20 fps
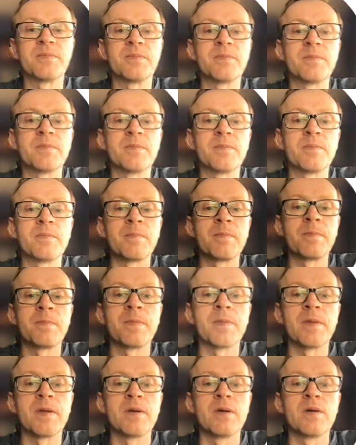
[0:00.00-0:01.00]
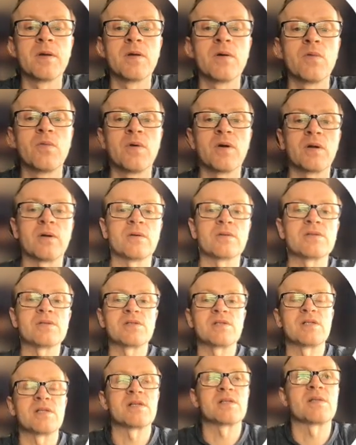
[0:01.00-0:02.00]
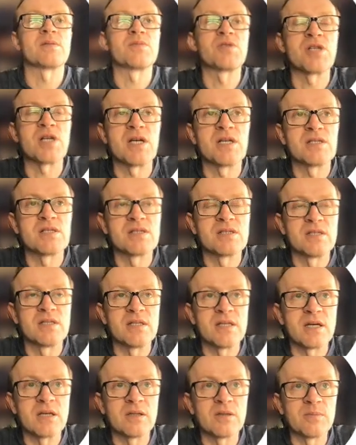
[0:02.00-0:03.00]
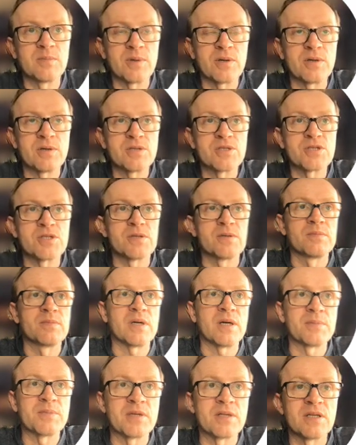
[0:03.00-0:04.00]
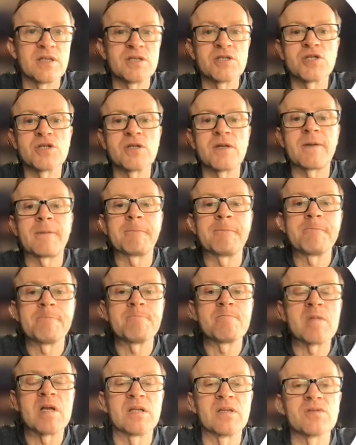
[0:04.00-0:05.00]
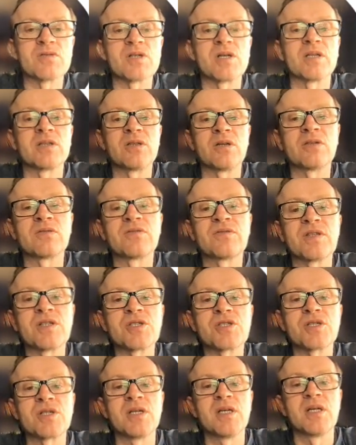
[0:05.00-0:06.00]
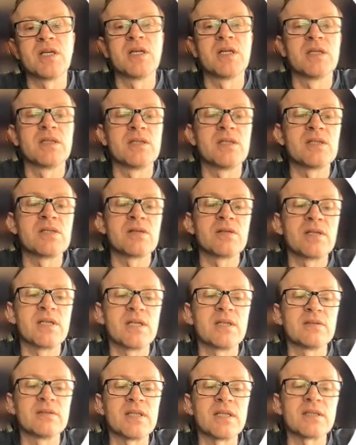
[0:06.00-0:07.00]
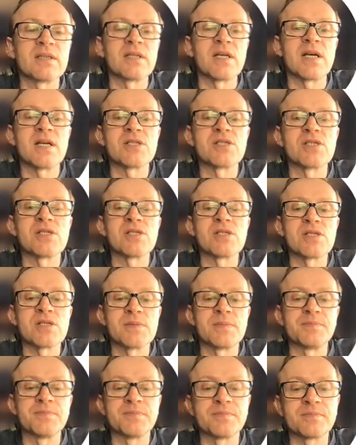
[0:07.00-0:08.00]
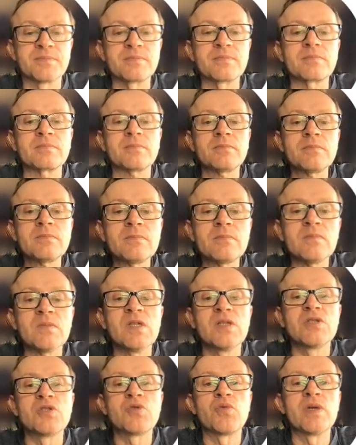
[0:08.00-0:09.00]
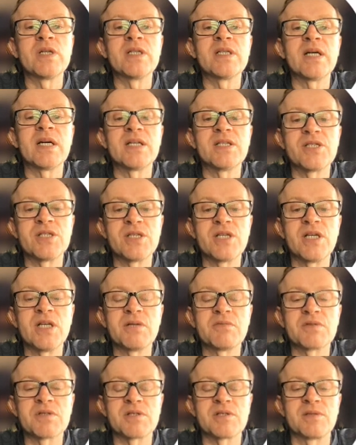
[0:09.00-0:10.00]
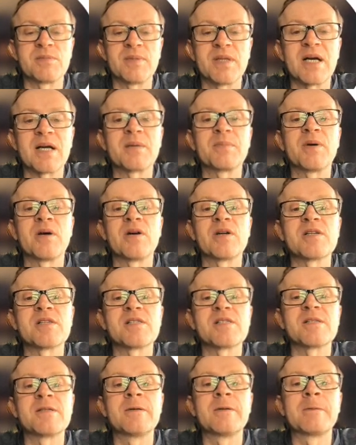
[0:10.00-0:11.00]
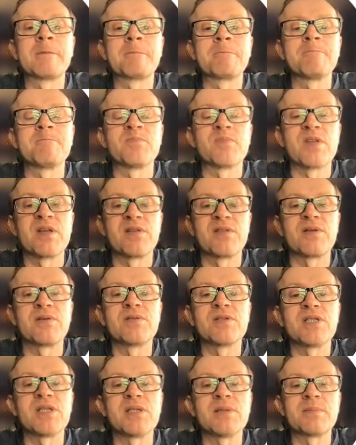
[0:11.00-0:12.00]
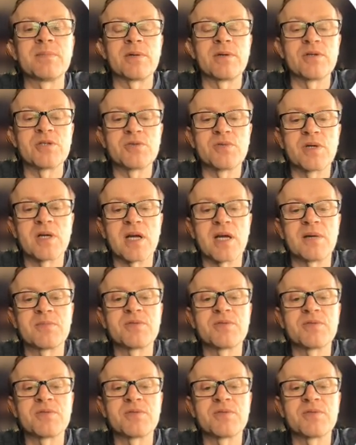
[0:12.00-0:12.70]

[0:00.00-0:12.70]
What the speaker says: We're also seeing some changes in yellow perch population, and those are adult fish. These are gillnet catches. 2019, which are the black bars, 13 perch were captured in gillnets.